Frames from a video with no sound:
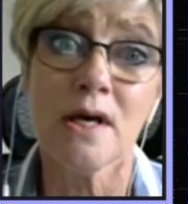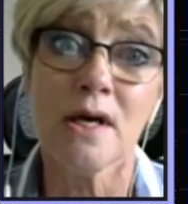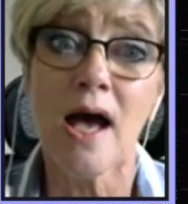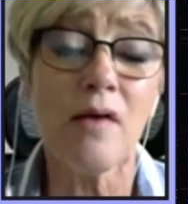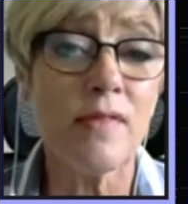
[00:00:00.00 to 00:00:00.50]

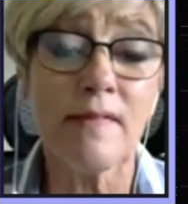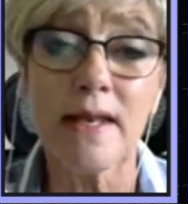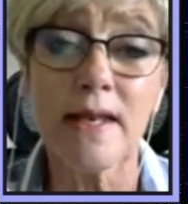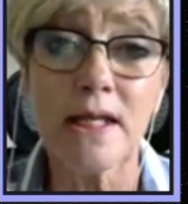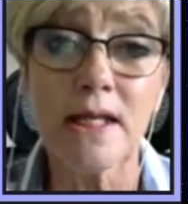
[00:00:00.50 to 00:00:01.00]
everything they need
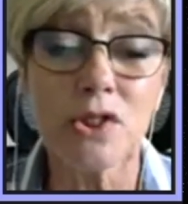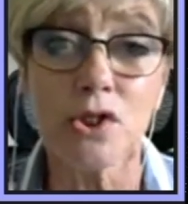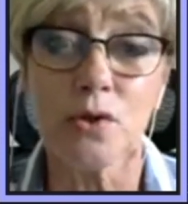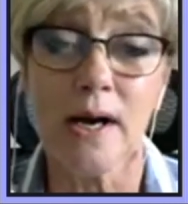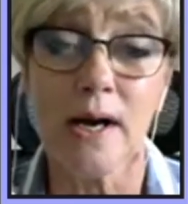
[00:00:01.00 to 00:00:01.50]
to do,
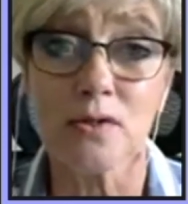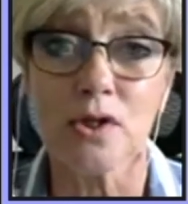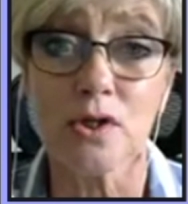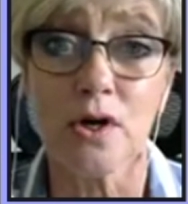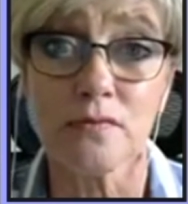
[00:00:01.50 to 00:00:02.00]
how to look
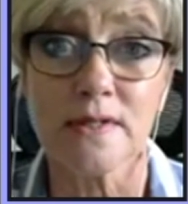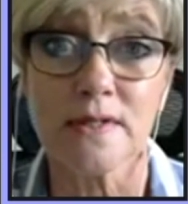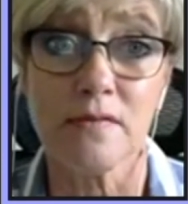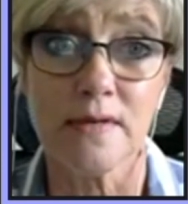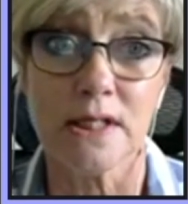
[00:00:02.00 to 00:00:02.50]
after that
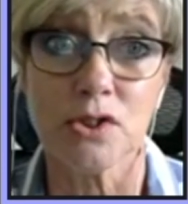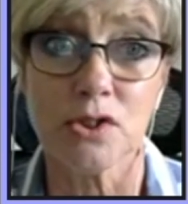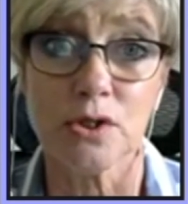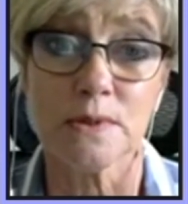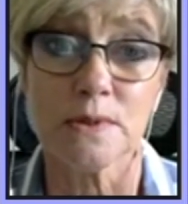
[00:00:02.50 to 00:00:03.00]
feeding tube
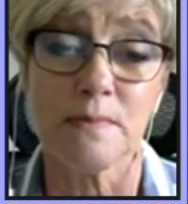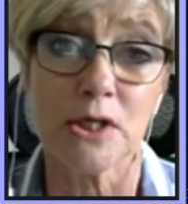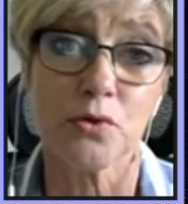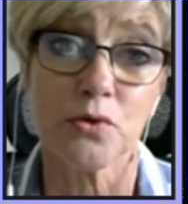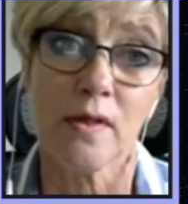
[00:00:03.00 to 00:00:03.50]
to make sure that
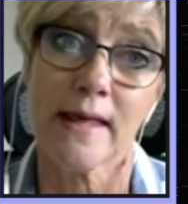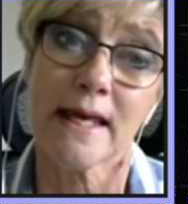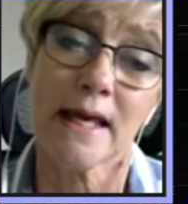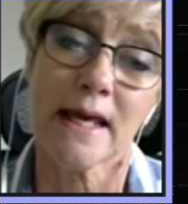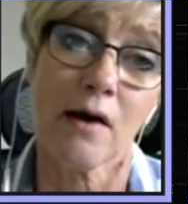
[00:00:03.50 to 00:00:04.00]
they can
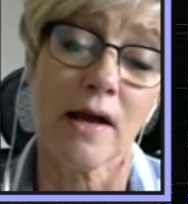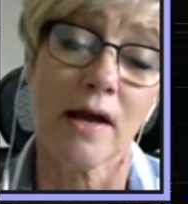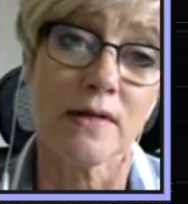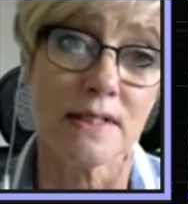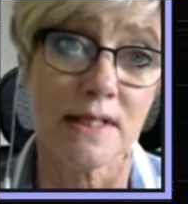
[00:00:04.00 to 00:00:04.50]
carry out these
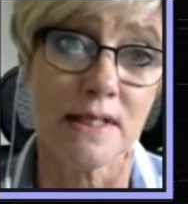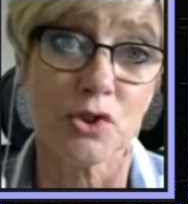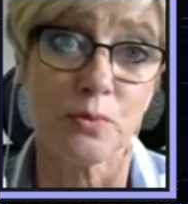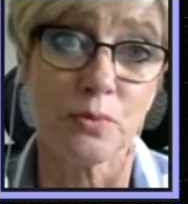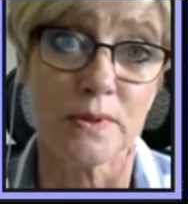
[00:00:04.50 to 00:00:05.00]
essential
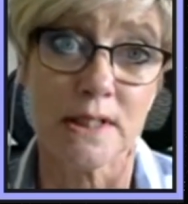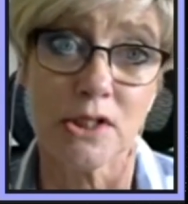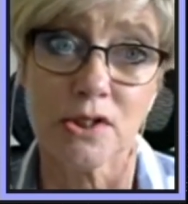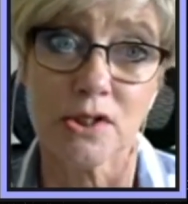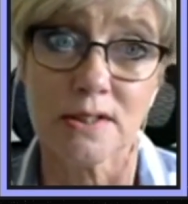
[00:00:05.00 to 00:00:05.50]

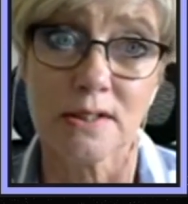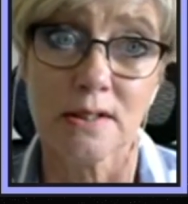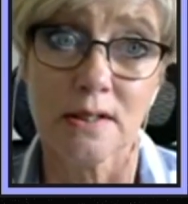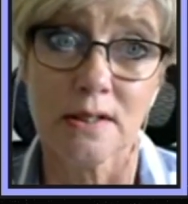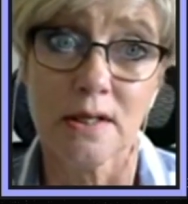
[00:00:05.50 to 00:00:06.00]
procedures.
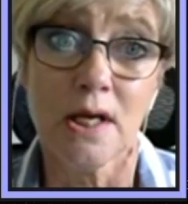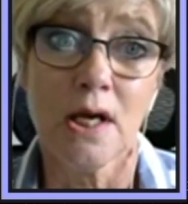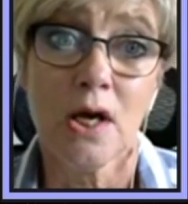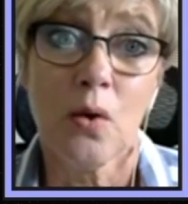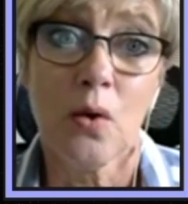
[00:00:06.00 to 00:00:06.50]

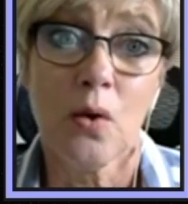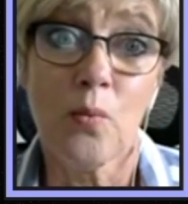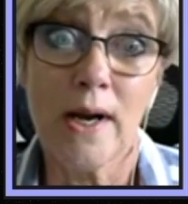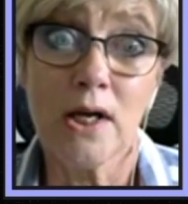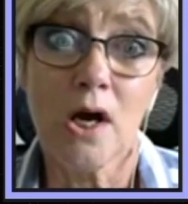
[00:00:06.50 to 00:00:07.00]

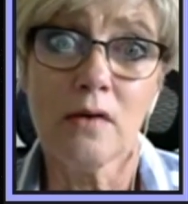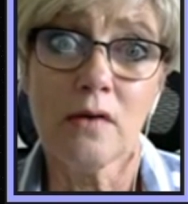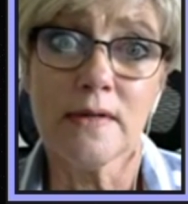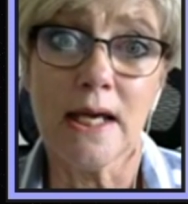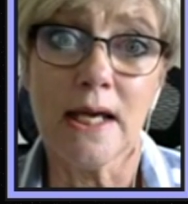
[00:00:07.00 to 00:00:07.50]
When COVID
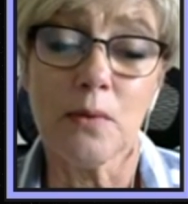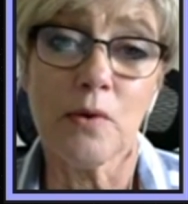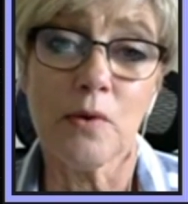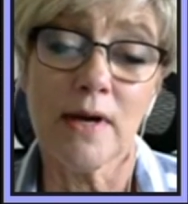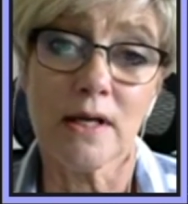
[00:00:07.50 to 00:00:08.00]
hit, we
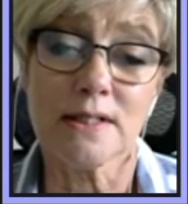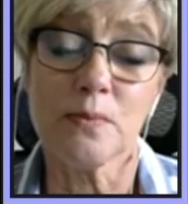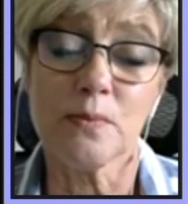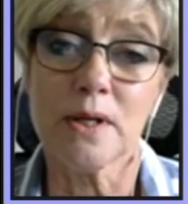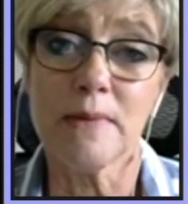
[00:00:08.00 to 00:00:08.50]
realised there were going to
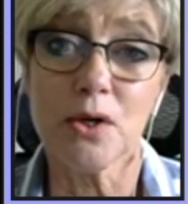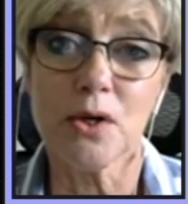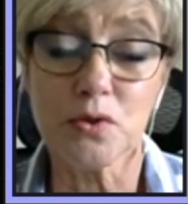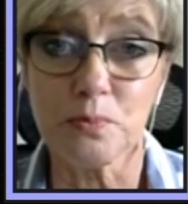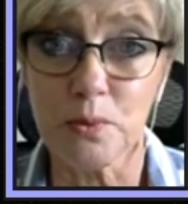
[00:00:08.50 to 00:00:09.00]
be a lot of
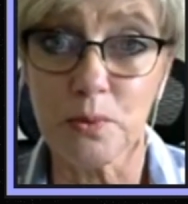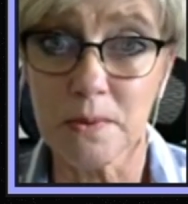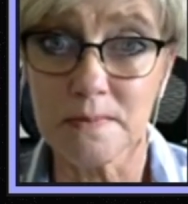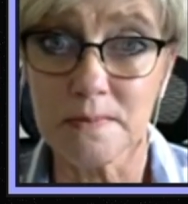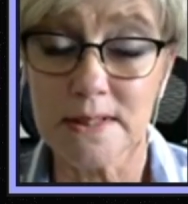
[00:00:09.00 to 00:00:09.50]

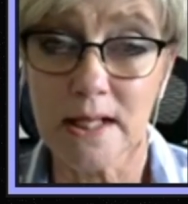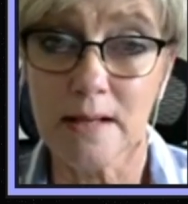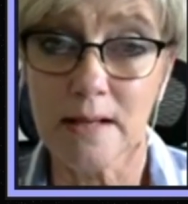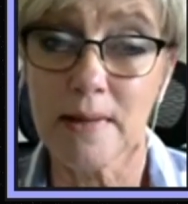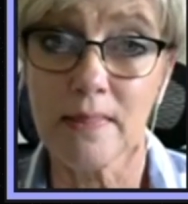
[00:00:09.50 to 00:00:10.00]
problems. It
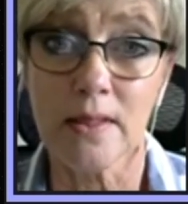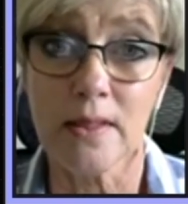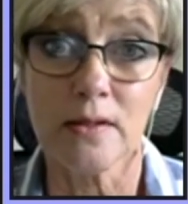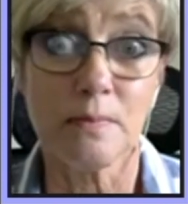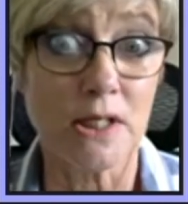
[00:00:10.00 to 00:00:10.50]
meant that
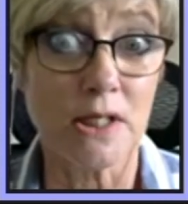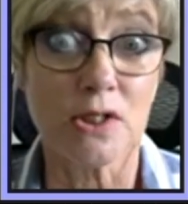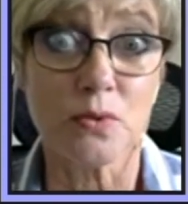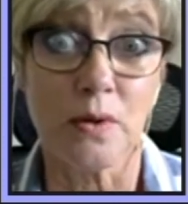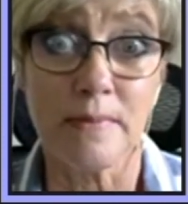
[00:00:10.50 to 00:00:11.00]
patients
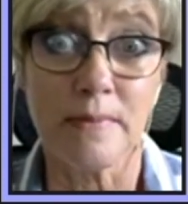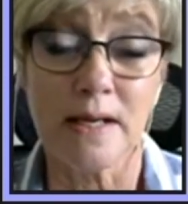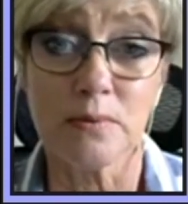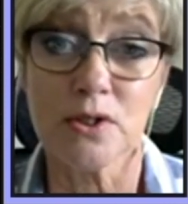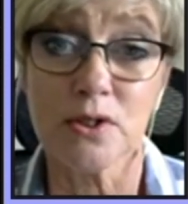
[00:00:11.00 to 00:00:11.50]
won't be able
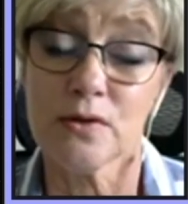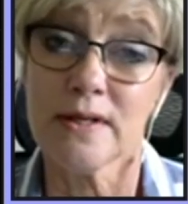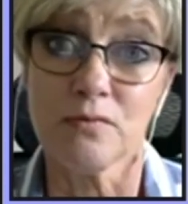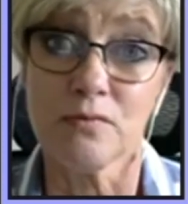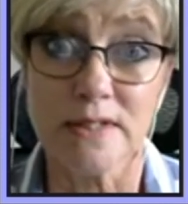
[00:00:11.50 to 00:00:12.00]
to
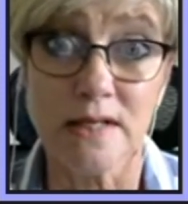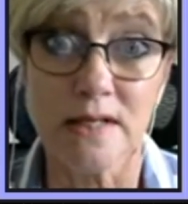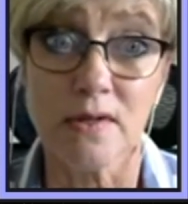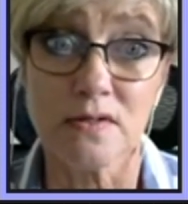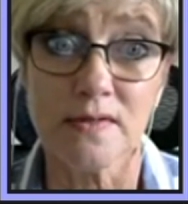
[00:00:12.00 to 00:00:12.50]
receive those
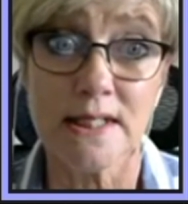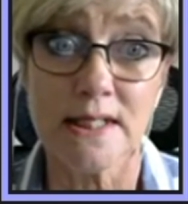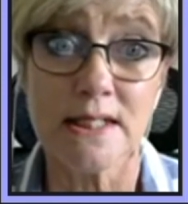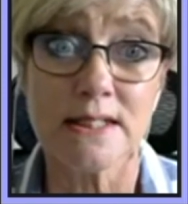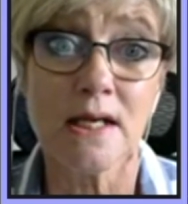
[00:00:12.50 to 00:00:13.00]
visits.
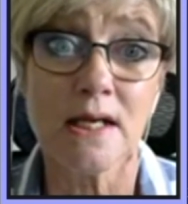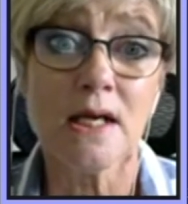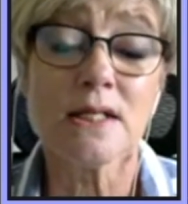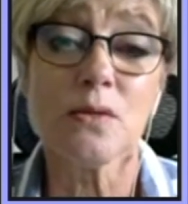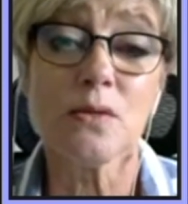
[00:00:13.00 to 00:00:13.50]
So
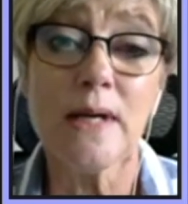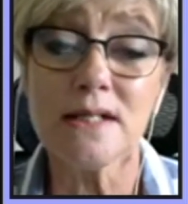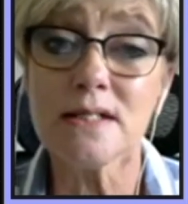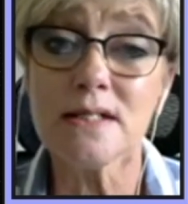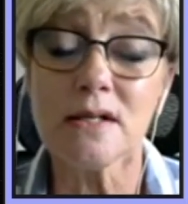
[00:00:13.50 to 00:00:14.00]
we had to
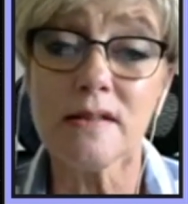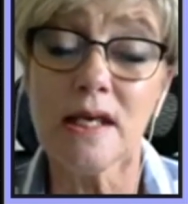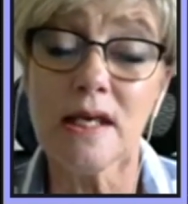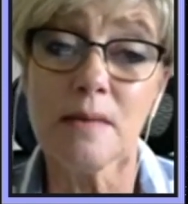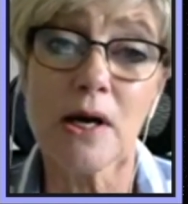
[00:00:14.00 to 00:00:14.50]
start thinking
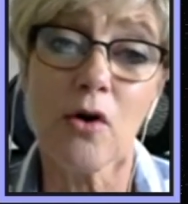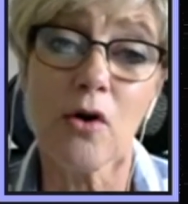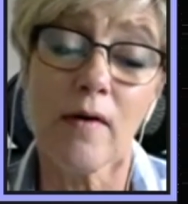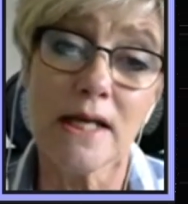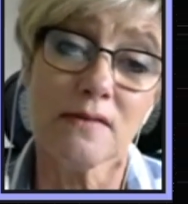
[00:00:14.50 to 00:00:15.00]
about
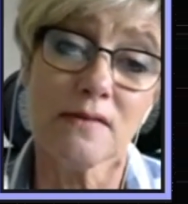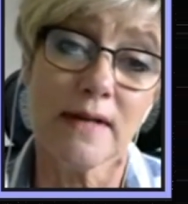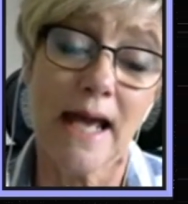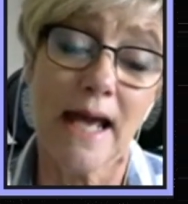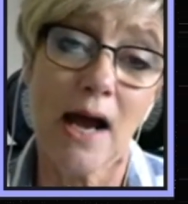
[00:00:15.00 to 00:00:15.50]
creatively,
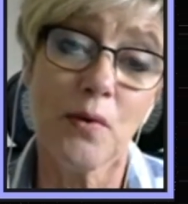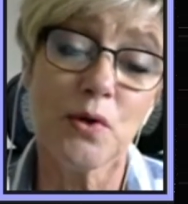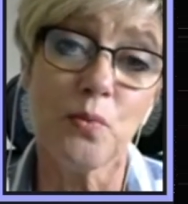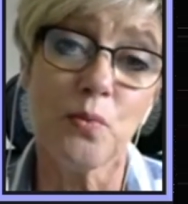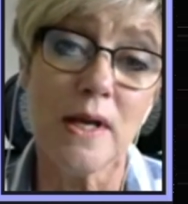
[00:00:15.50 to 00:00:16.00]
how could
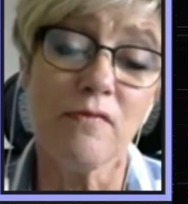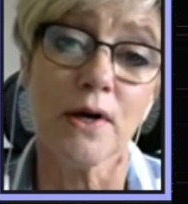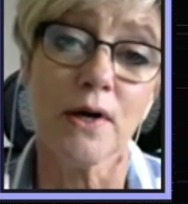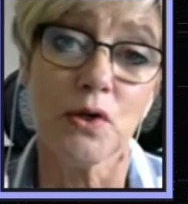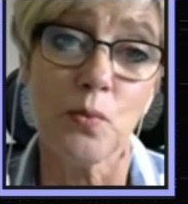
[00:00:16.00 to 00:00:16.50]
we find a
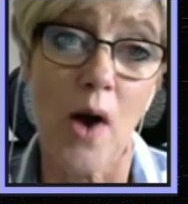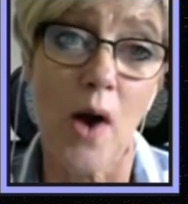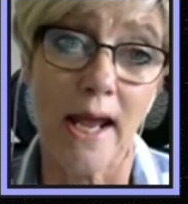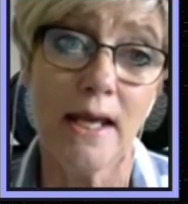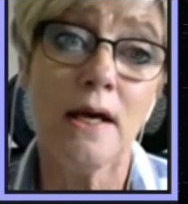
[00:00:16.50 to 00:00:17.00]
way
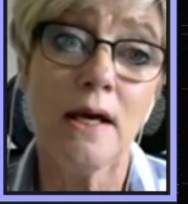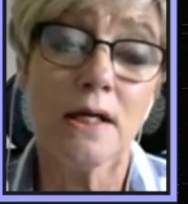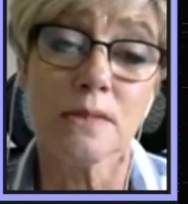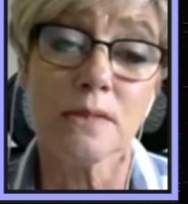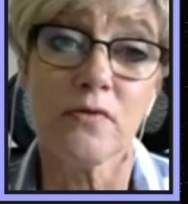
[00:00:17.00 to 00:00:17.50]
to
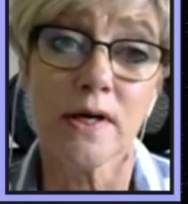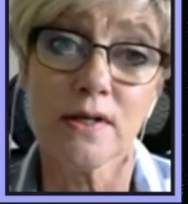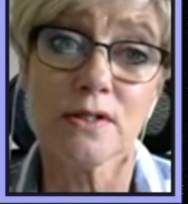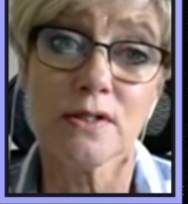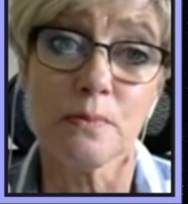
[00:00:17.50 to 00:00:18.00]
provide those
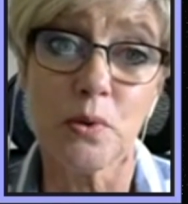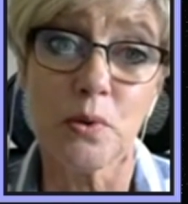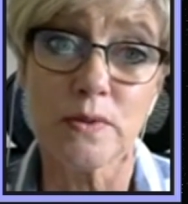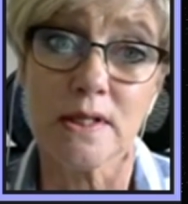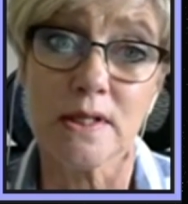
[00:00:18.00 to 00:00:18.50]
support
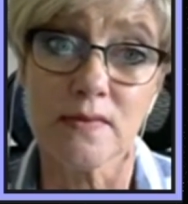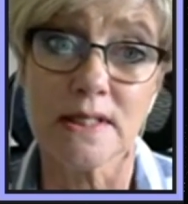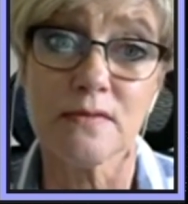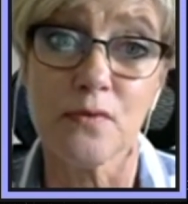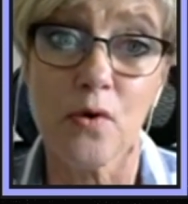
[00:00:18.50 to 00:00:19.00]
services
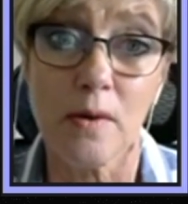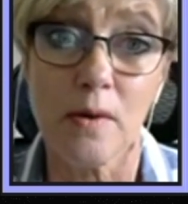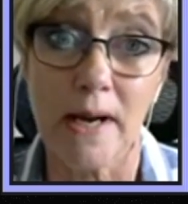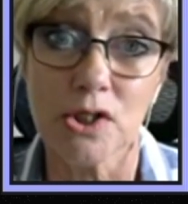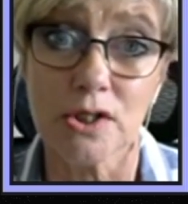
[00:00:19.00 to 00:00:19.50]
for our
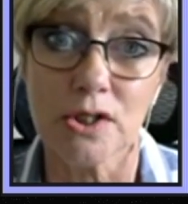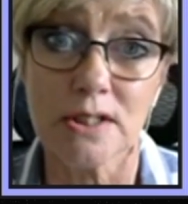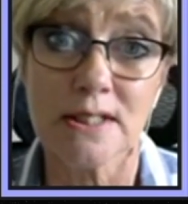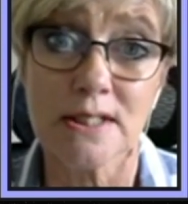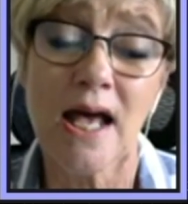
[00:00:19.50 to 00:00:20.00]
patients?
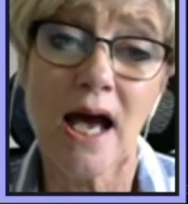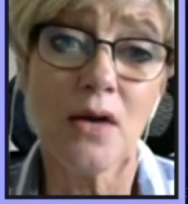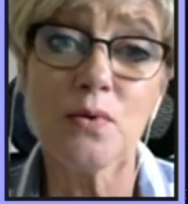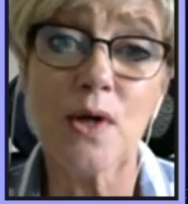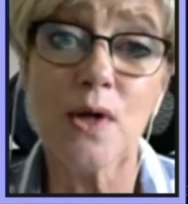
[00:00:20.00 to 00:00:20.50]
And
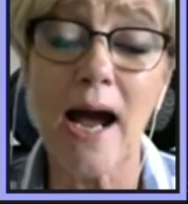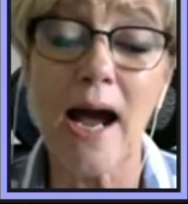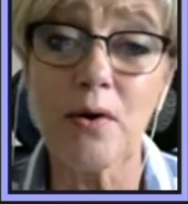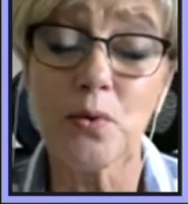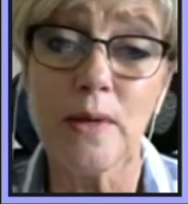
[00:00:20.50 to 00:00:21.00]
also, how could
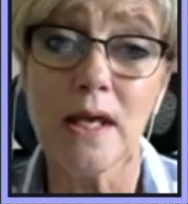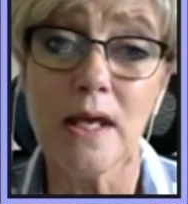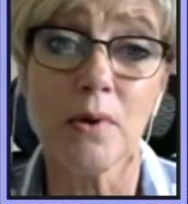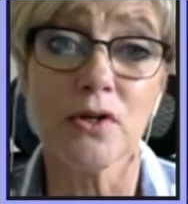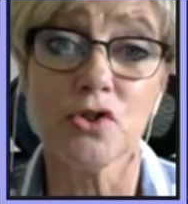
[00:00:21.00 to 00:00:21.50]
we keep our
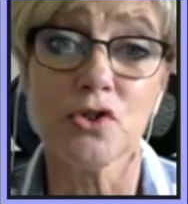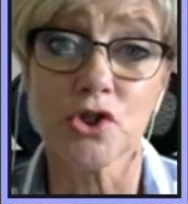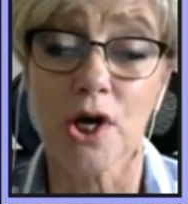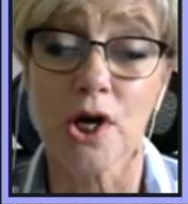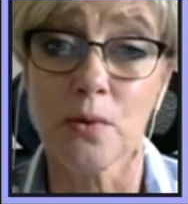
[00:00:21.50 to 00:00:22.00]
Nutricia
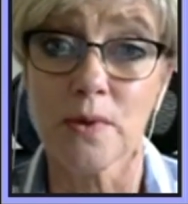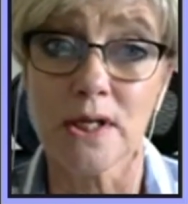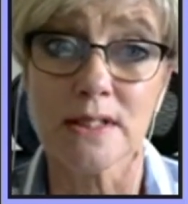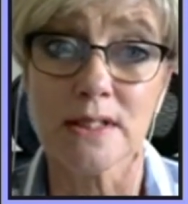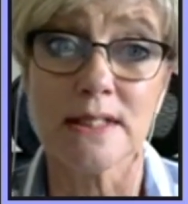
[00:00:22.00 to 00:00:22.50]
Homeward
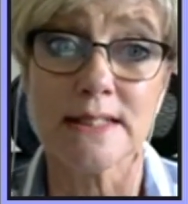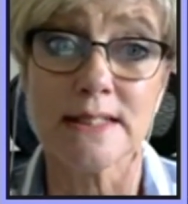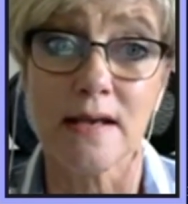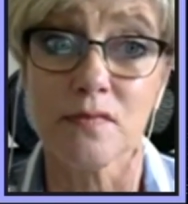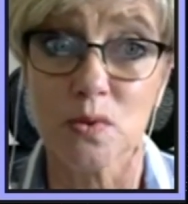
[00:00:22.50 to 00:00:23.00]
nurses safe
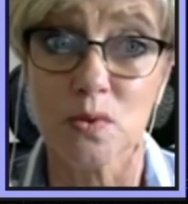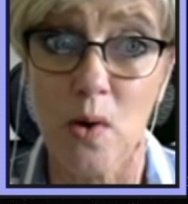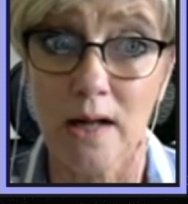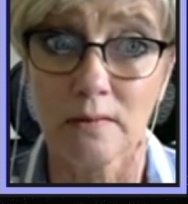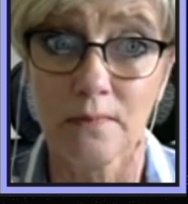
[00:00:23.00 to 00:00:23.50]
as well?